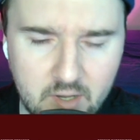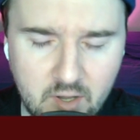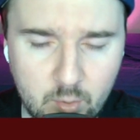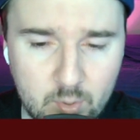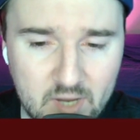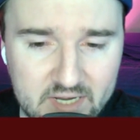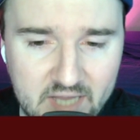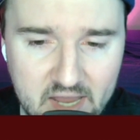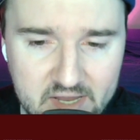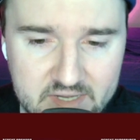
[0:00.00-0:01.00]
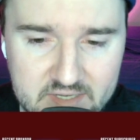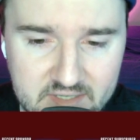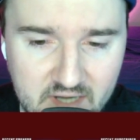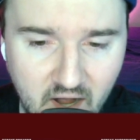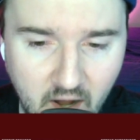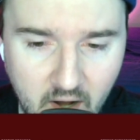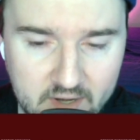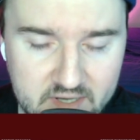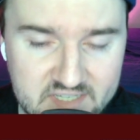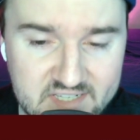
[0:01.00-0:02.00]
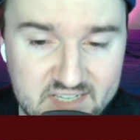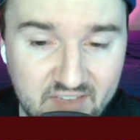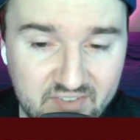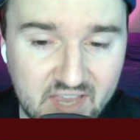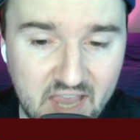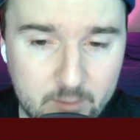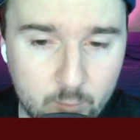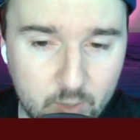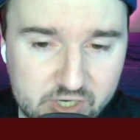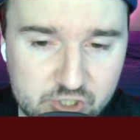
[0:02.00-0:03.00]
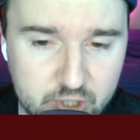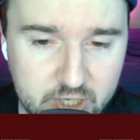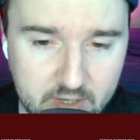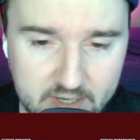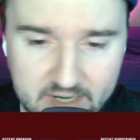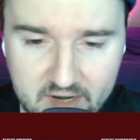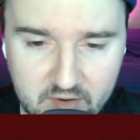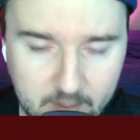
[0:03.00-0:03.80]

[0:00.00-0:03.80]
We got Yankees on a seven game winning streak right now.